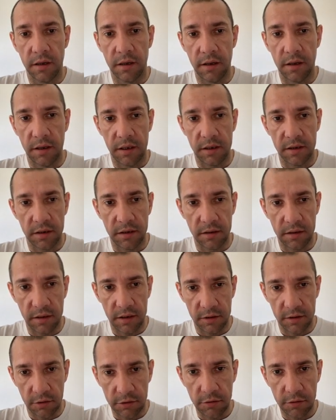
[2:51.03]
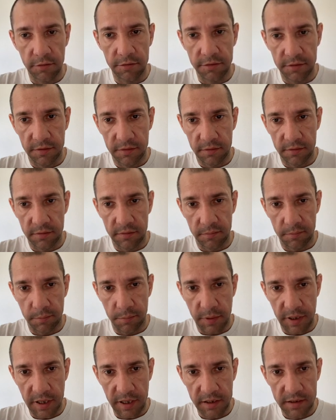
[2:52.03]
a lot of
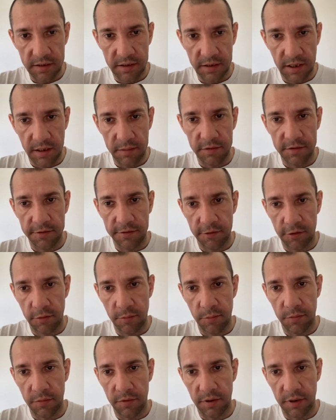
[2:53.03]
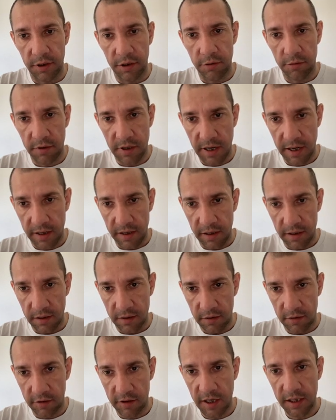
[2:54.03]
bugs comes from UI.
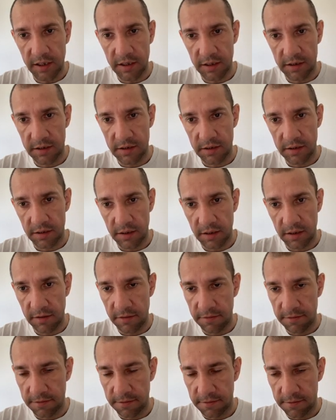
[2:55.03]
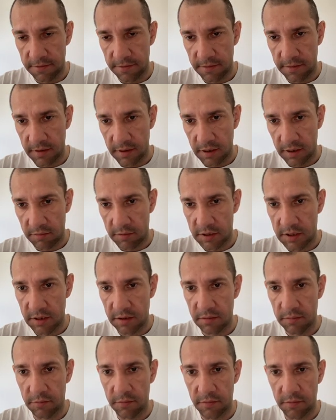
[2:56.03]
Regardless if
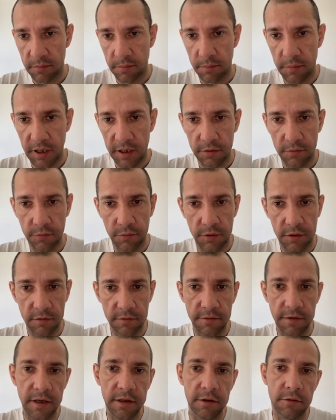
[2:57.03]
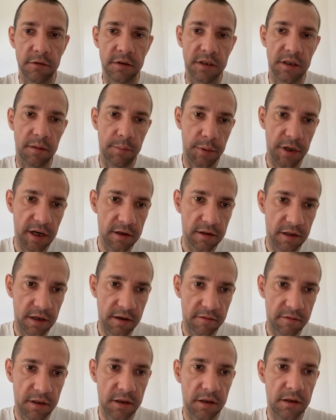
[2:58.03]
everything might work fine on the API
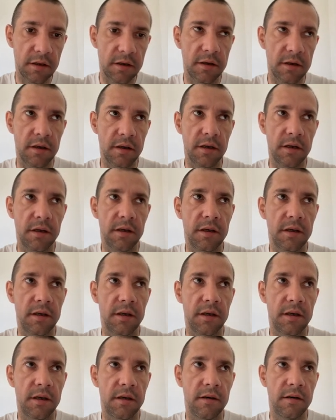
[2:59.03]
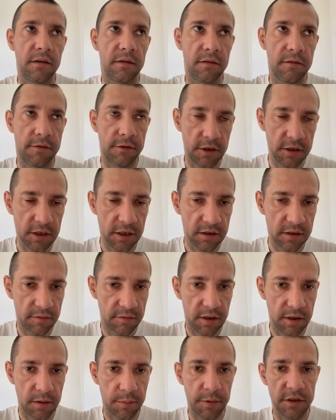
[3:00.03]
level, front-end
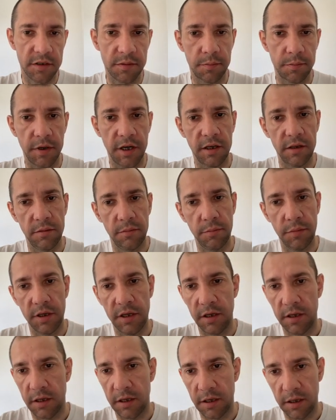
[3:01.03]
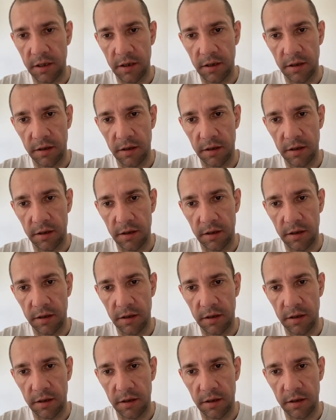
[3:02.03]
developers might be